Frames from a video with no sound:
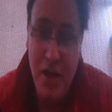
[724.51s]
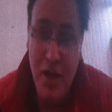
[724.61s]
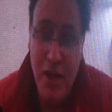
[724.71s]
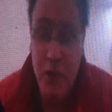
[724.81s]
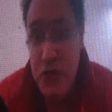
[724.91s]

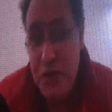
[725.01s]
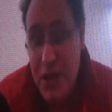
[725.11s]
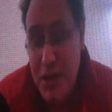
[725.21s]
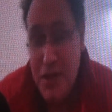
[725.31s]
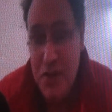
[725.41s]
Uh,
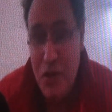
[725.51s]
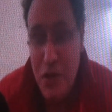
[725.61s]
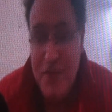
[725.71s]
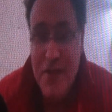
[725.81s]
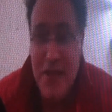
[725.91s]
fortunately, there's a
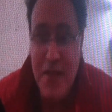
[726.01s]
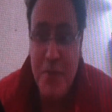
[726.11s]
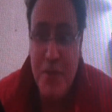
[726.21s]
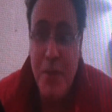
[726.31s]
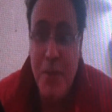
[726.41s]
lot of
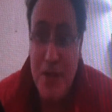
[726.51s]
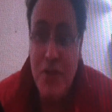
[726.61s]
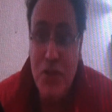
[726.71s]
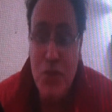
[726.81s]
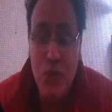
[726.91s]
excitement
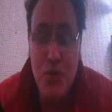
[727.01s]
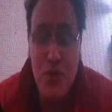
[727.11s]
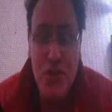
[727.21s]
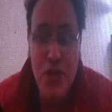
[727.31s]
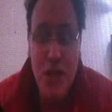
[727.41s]
amongst the
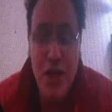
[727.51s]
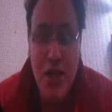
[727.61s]
students.